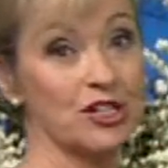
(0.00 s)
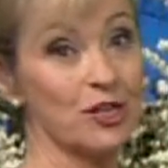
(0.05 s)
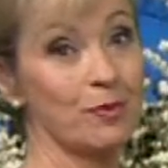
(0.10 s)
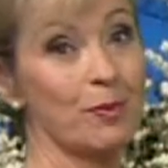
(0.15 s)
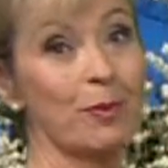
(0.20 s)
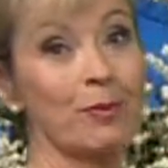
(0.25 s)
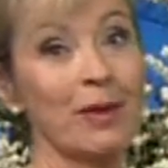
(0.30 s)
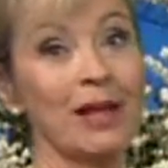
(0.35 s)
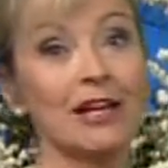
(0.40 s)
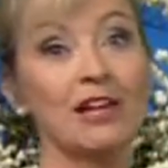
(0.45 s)
Should
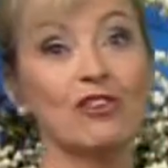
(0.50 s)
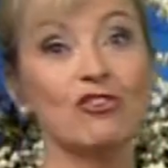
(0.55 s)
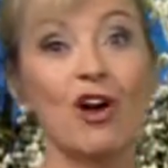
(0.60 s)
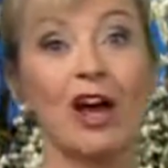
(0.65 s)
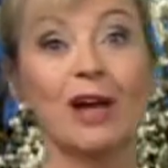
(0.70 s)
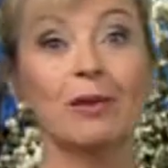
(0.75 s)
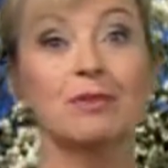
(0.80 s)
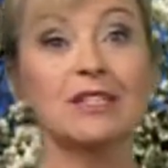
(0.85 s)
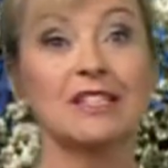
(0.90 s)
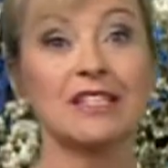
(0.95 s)
be mainly
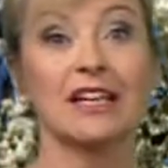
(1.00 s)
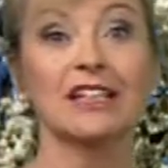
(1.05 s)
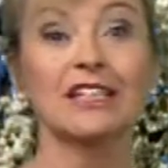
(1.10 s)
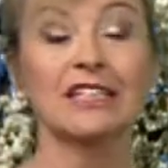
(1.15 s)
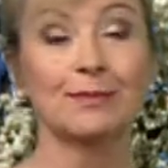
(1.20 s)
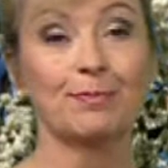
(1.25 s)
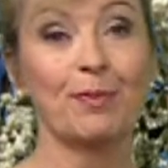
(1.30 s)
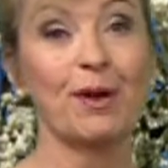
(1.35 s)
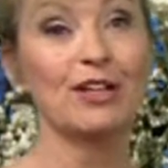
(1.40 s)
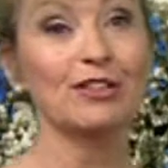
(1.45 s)
dry with sunny
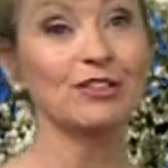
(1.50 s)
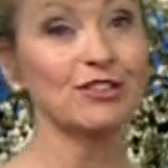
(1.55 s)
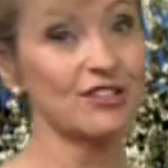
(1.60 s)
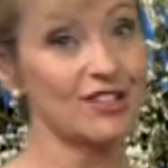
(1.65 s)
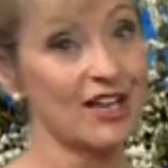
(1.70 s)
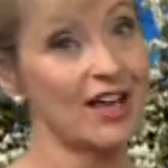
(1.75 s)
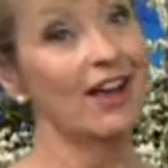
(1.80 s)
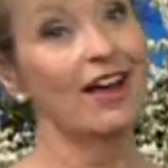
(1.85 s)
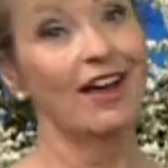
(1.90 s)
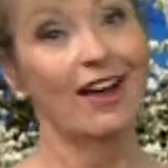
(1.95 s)
spells
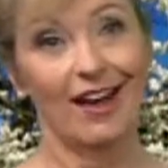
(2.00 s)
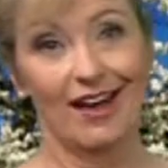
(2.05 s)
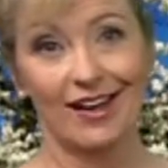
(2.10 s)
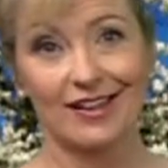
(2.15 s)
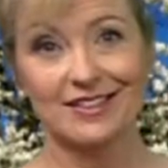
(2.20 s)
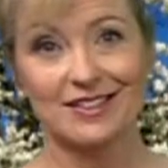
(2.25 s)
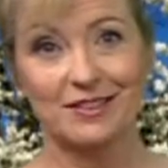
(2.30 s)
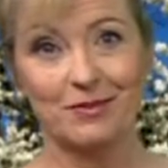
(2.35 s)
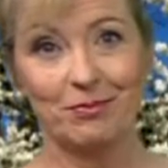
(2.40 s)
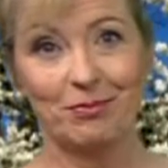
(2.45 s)

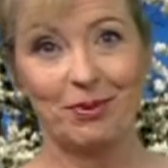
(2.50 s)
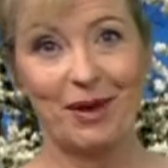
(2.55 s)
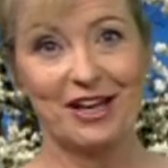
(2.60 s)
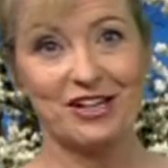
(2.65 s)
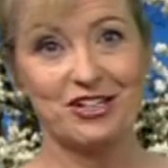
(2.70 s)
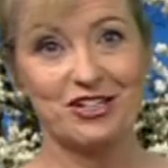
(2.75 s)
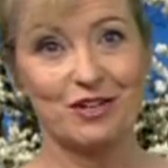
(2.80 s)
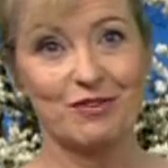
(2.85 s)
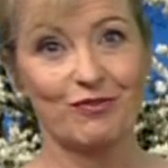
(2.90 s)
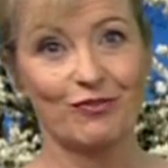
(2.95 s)
and some
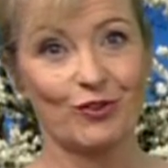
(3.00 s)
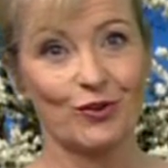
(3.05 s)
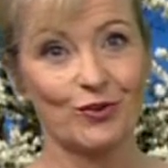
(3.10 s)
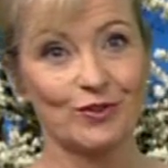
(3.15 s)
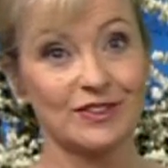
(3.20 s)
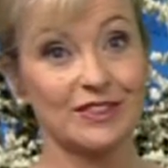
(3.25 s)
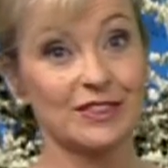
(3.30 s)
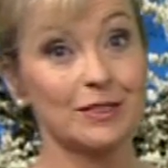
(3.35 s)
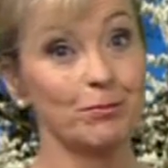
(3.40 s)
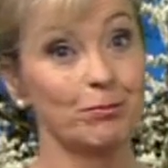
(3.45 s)
patchy
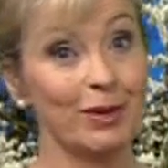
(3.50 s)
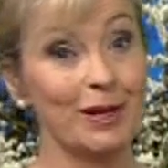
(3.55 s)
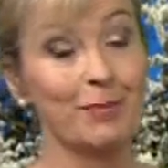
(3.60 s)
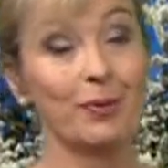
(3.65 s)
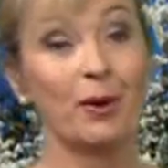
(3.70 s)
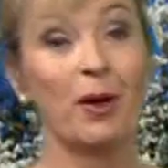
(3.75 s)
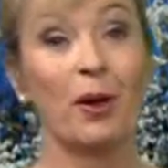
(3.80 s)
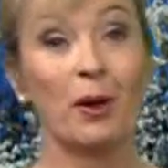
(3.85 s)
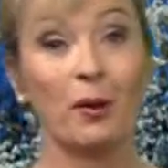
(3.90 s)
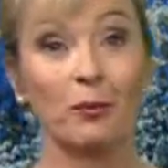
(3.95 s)
frost. The
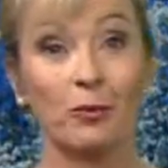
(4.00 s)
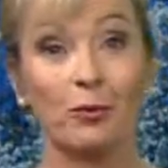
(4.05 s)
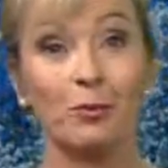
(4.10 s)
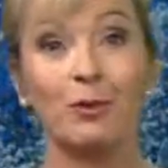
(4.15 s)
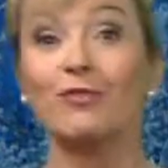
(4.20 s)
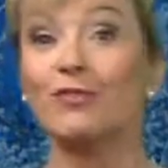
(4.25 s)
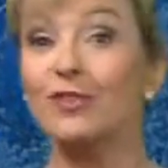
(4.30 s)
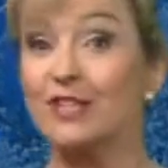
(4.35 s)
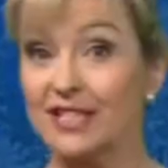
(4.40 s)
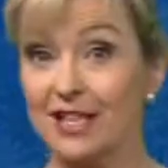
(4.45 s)
blip will
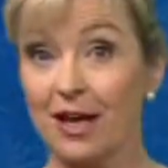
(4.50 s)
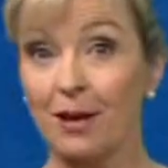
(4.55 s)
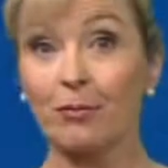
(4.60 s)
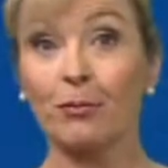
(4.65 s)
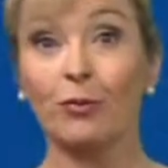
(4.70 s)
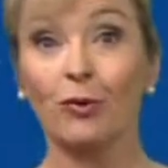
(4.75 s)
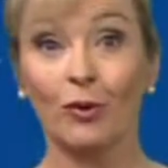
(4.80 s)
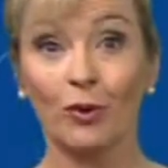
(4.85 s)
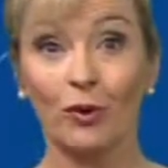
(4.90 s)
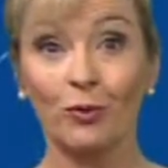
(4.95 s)
be for
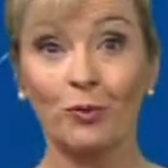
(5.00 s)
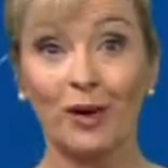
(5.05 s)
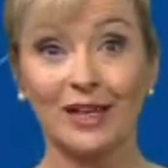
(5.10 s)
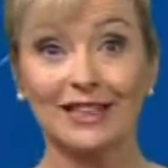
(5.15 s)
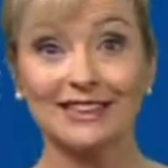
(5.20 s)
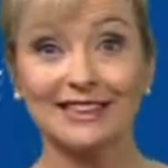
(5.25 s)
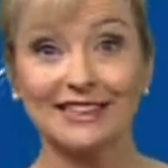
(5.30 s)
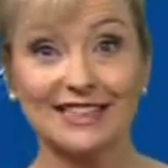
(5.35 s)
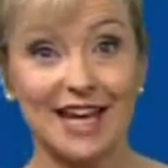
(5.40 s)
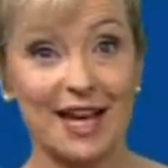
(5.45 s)
some on
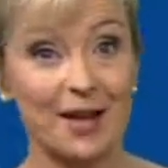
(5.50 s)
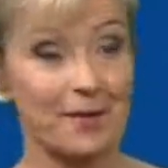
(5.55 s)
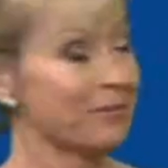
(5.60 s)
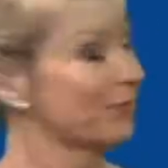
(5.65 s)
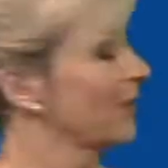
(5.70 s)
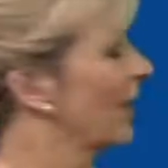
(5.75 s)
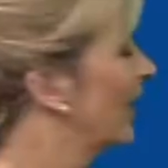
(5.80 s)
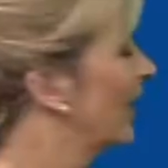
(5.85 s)
Wednesday.